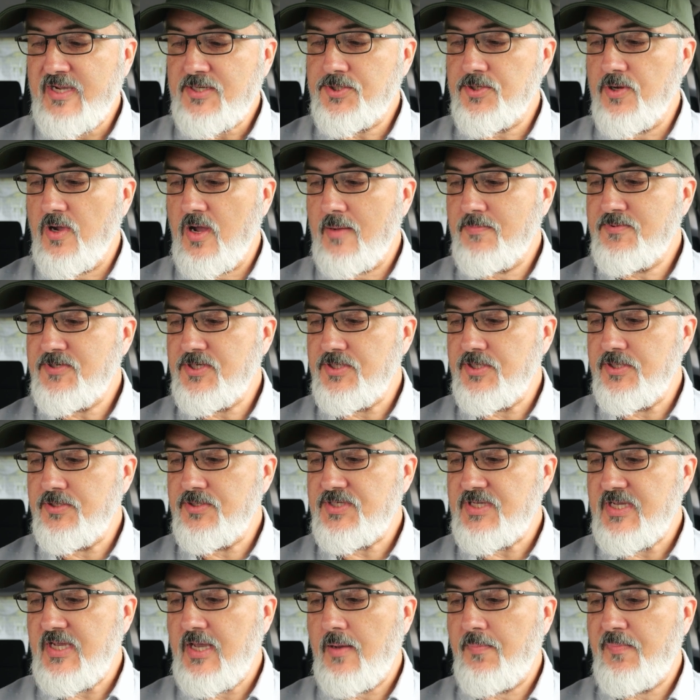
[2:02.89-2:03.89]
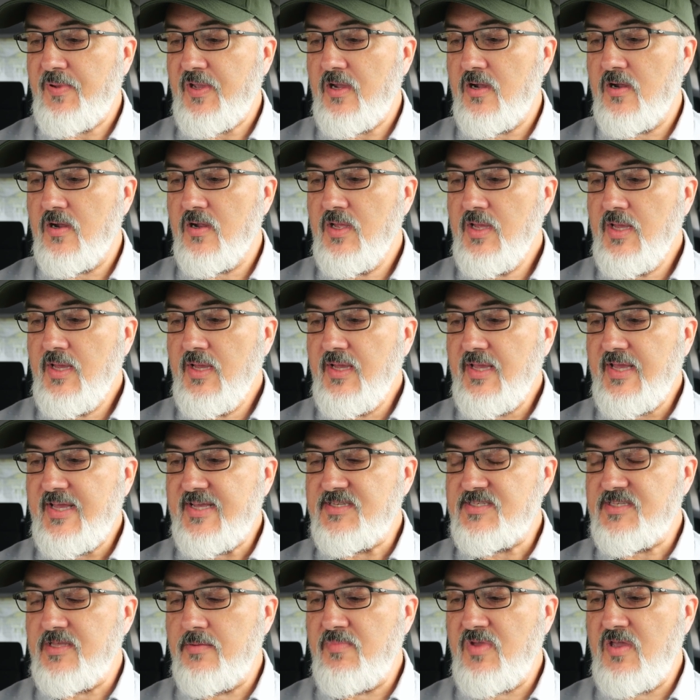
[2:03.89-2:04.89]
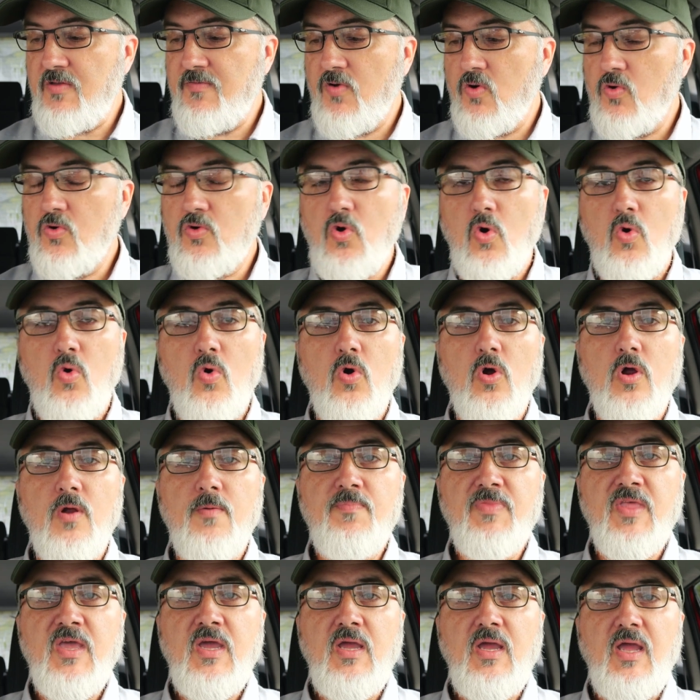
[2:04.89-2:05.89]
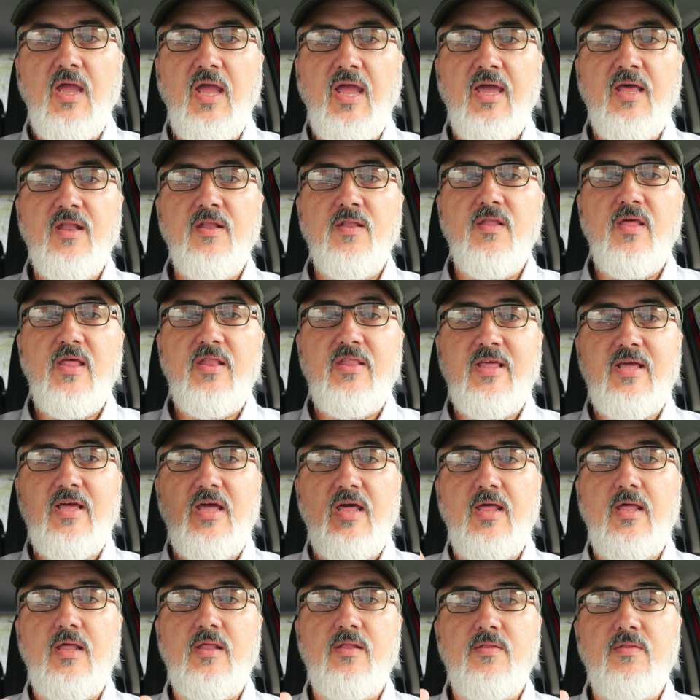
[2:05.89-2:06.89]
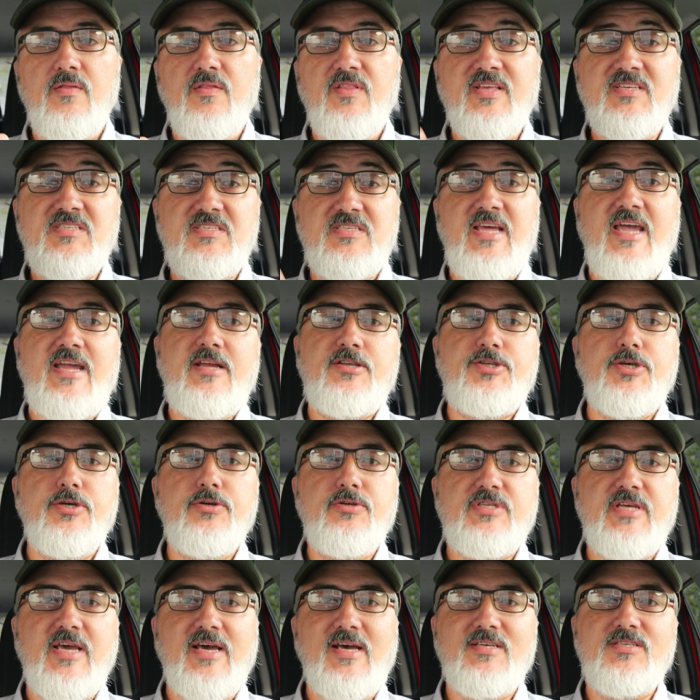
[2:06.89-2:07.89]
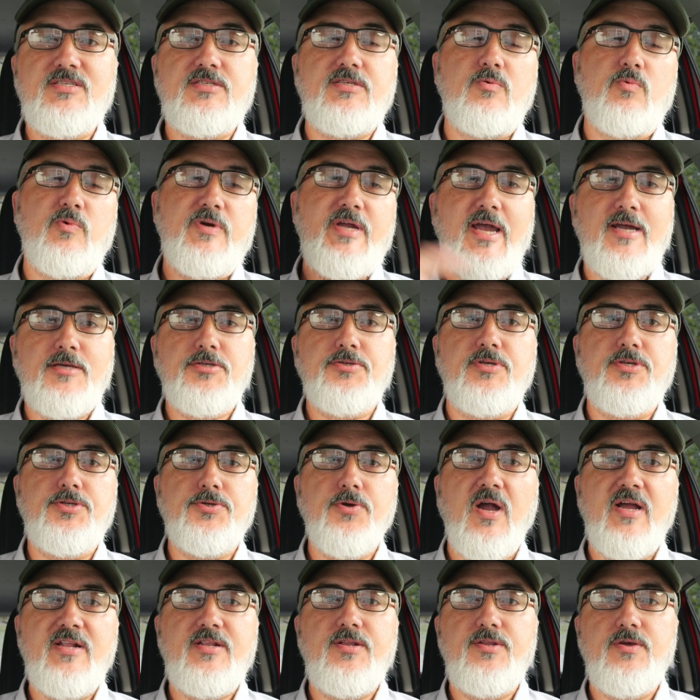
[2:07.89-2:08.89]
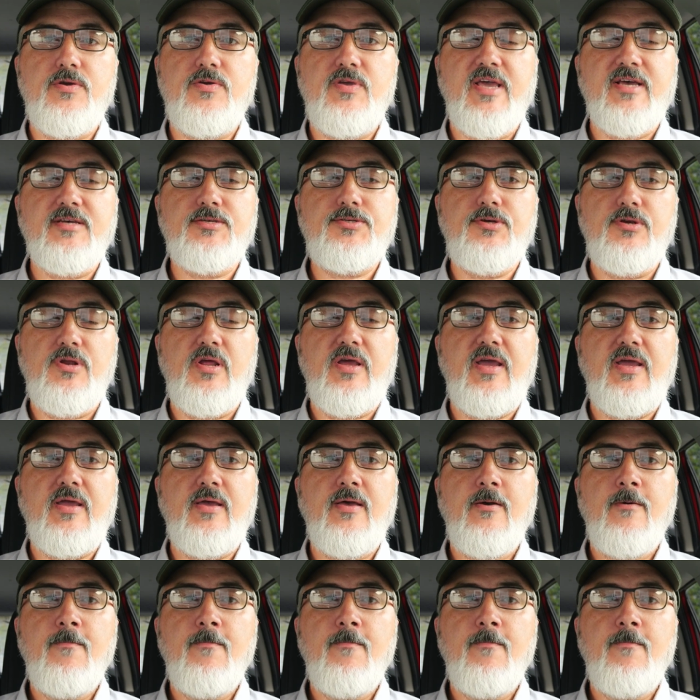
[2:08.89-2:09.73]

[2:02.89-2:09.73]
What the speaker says: option you see up here is the Mevo Core, and this day 2 test we actually tried to do yesterday,